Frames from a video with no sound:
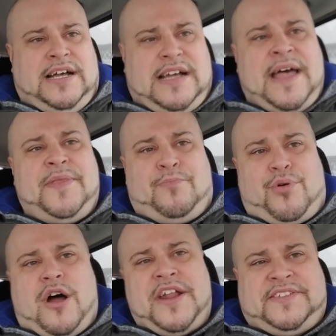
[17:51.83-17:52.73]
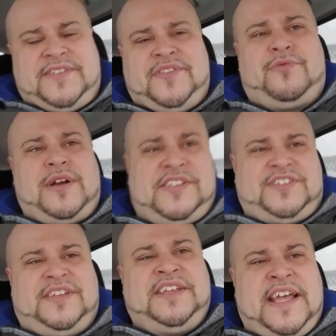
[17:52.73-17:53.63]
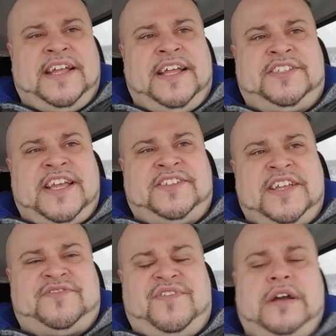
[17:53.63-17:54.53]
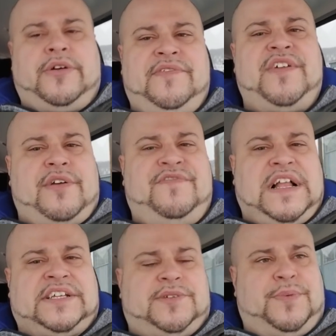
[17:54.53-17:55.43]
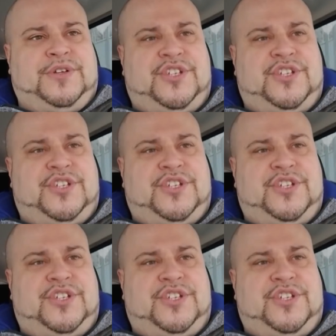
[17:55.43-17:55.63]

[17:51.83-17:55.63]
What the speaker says: and the product, and then the rest, it's very, very flexible.